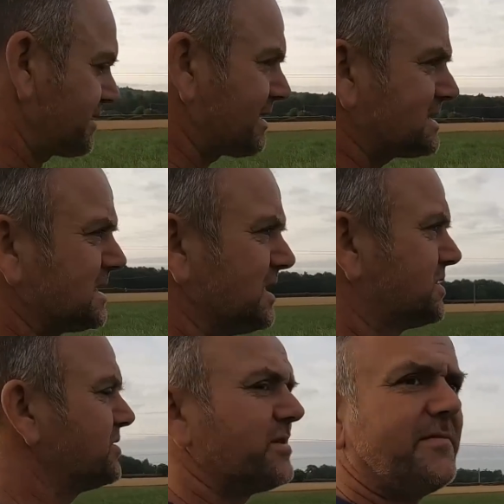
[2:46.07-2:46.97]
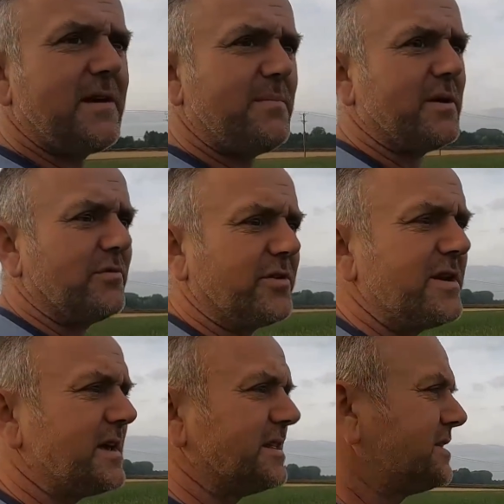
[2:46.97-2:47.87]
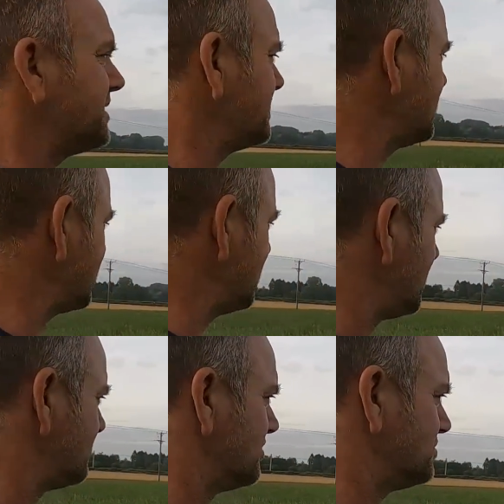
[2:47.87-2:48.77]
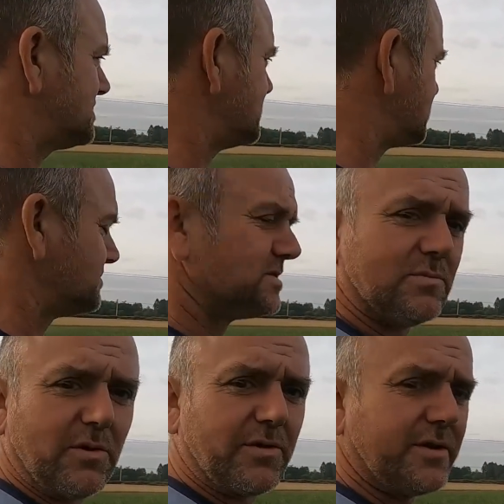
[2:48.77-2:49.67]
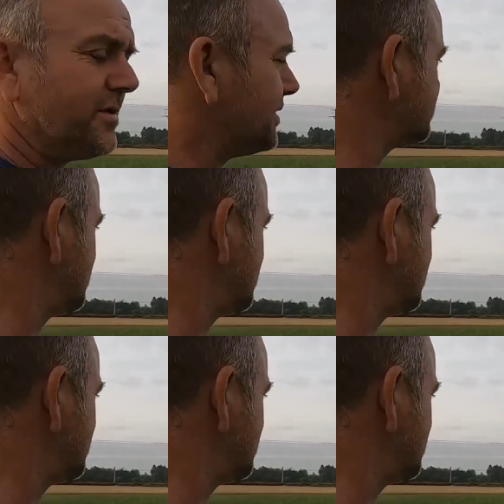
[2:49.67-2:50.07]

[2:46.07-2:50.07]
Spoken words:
the grass will have done a fair bit underneath, you know, like a lot of root systems and one thing or another.